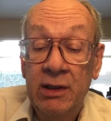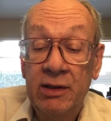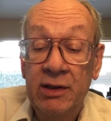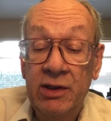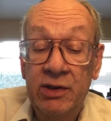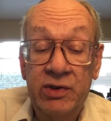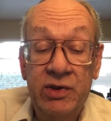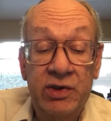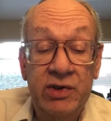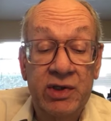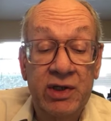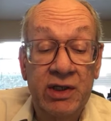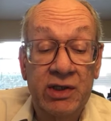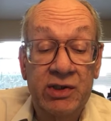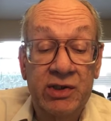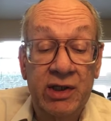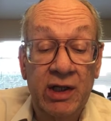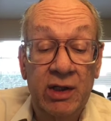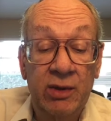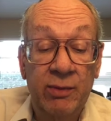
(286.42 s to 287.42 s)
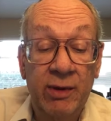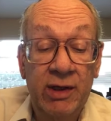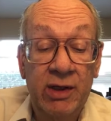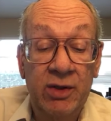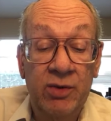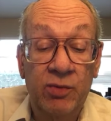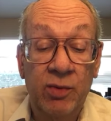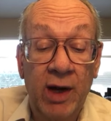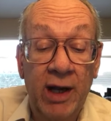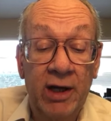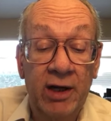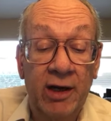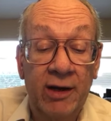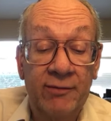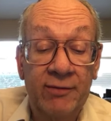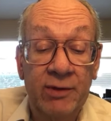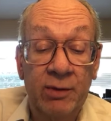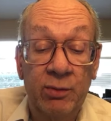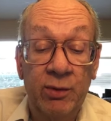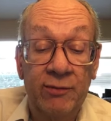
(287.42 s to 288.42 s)
This is an accelerated
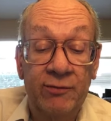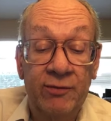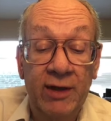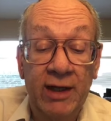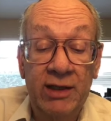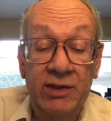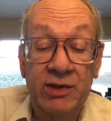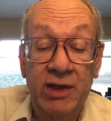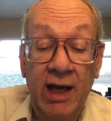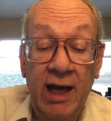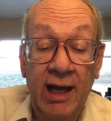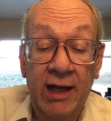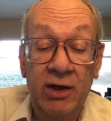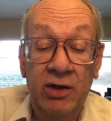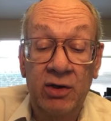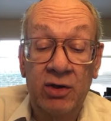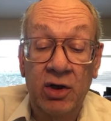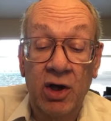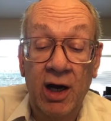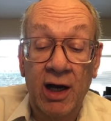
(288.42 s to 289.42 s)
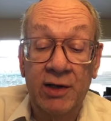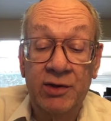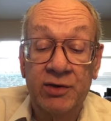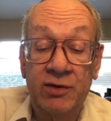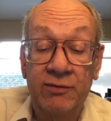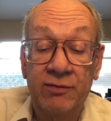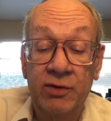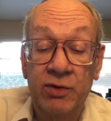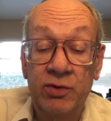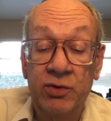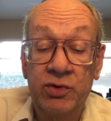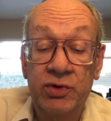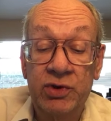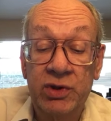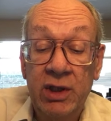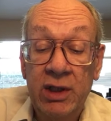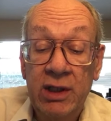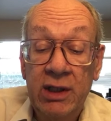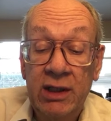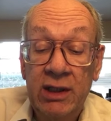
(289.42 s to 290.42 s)
write-off that reflects a higher cost of
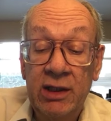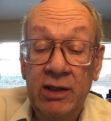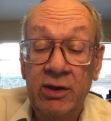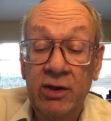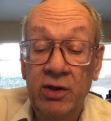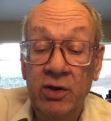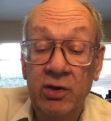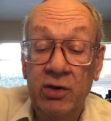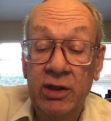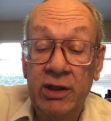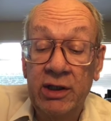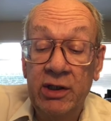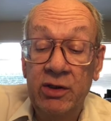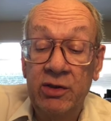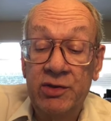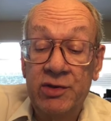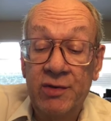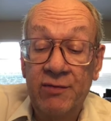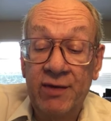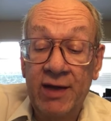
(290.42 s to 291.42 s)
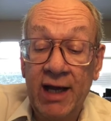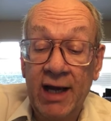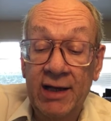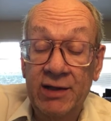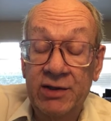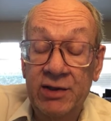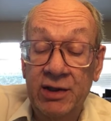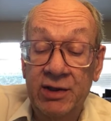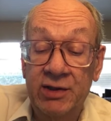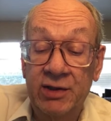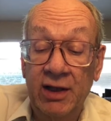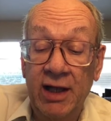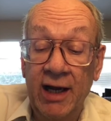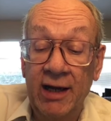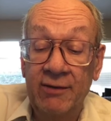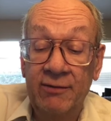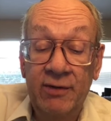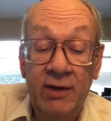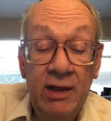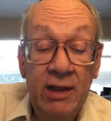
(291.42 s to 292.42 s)
use in the early years of the asset's
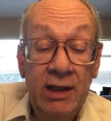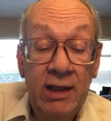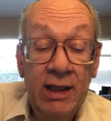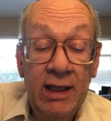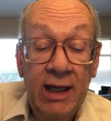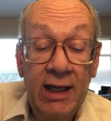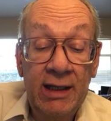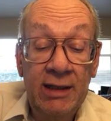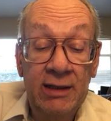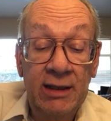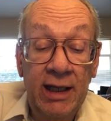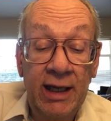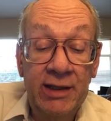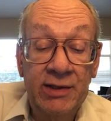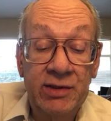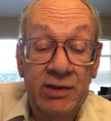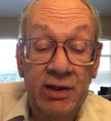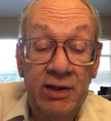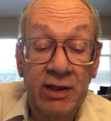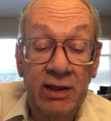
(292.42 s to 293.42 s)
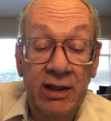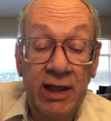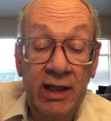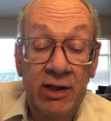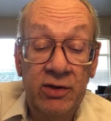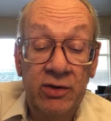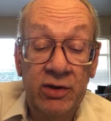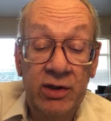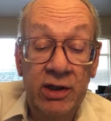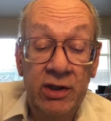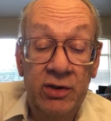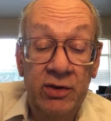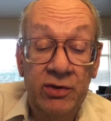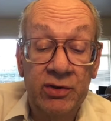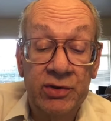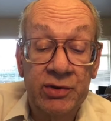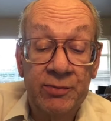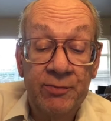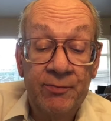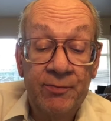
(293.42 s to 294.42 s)
life and less in the later
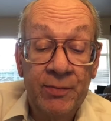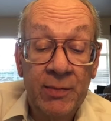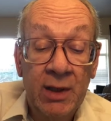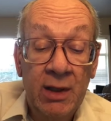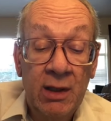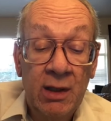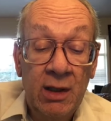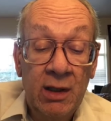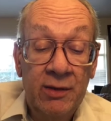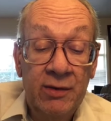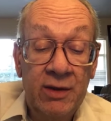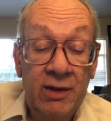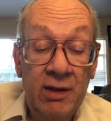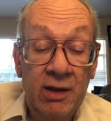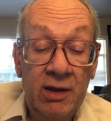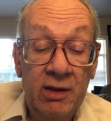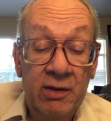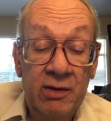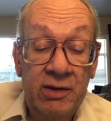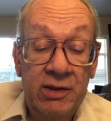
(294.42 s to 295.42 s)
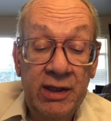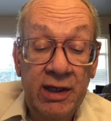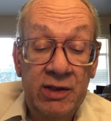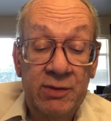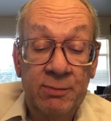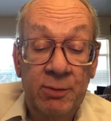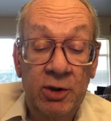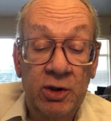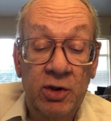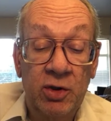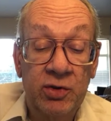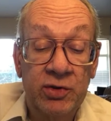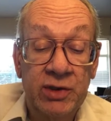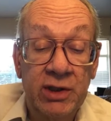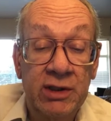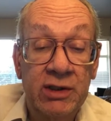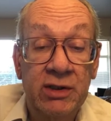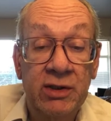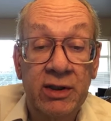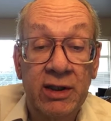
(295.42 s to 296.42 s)
years. The textbook goes
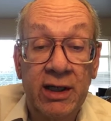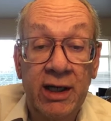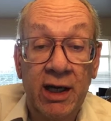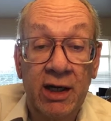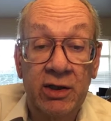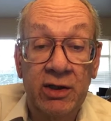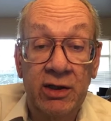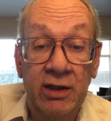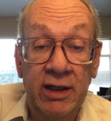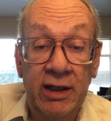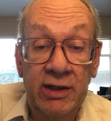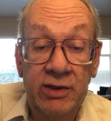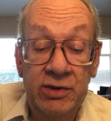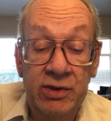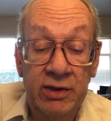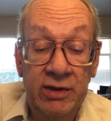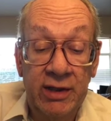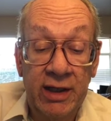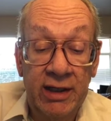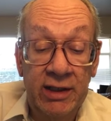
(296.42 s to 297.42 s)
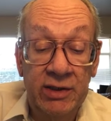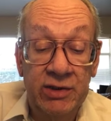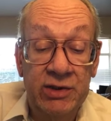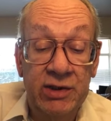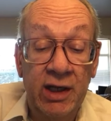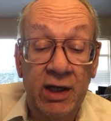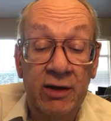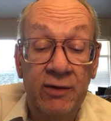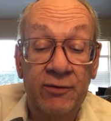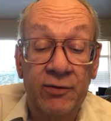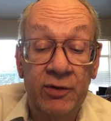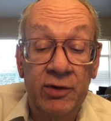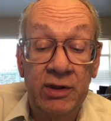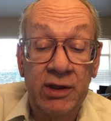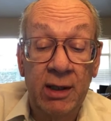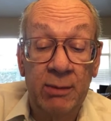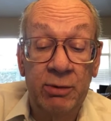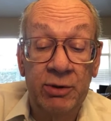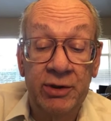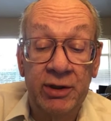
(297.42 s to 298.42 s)
into the calculation that is done for
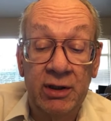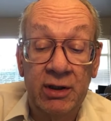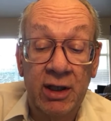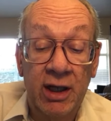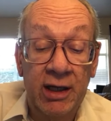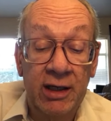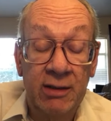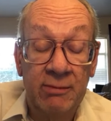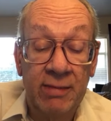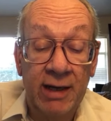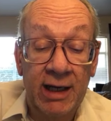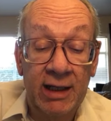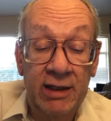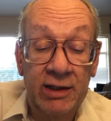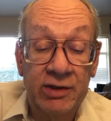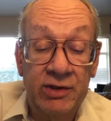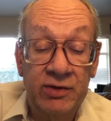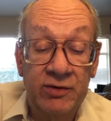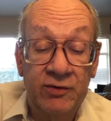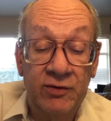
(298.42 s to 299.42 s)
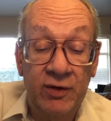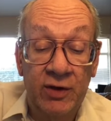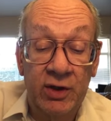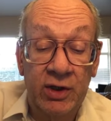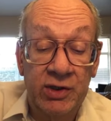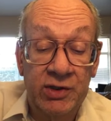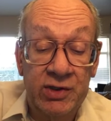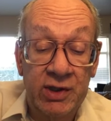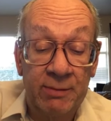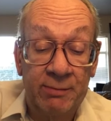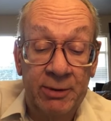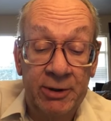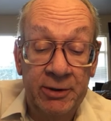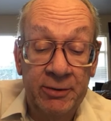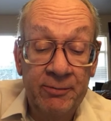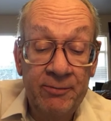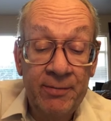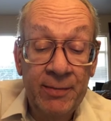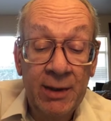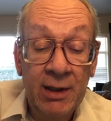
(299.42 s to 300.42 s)
double declining balance. It's fairly simple.